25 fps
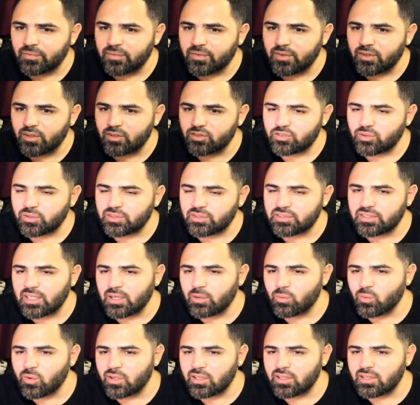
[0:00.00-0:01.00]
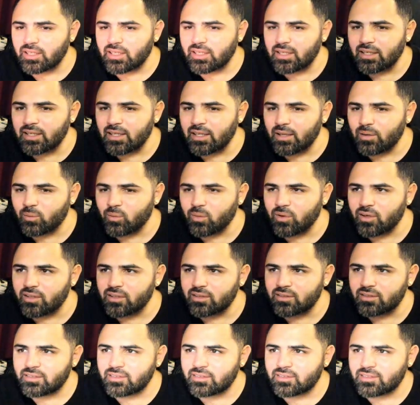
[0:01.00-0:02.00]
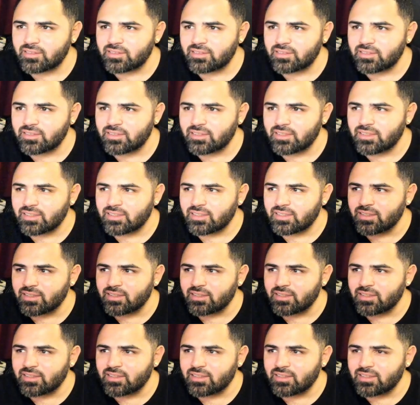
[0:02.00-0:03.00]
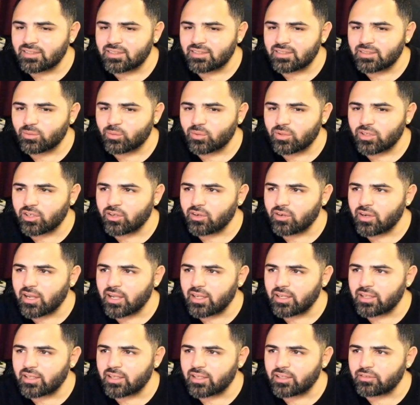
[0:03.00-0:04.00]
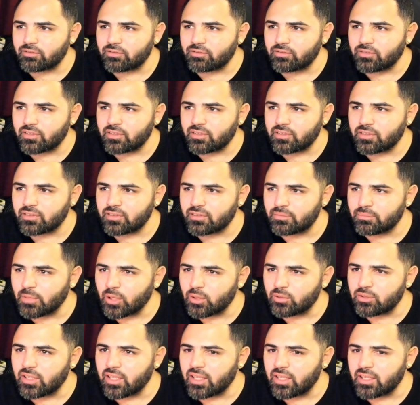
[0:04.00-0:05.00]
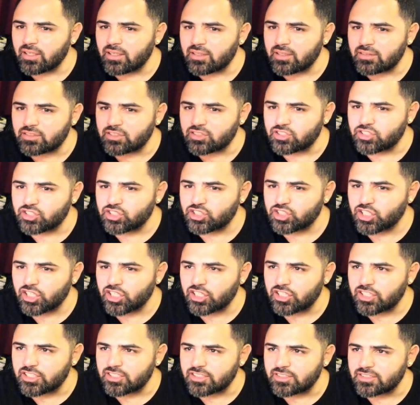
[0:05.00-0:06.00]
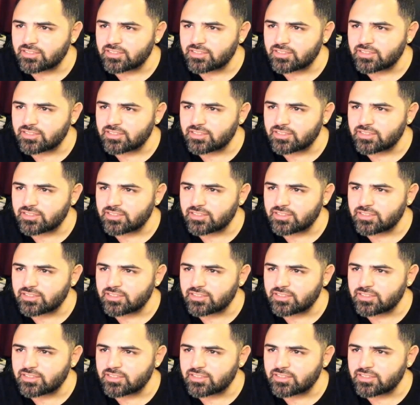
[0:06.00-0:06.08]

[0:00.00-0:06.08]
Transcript: There's always that one lady, that one, one crackhead in front of the bodega, just chilling.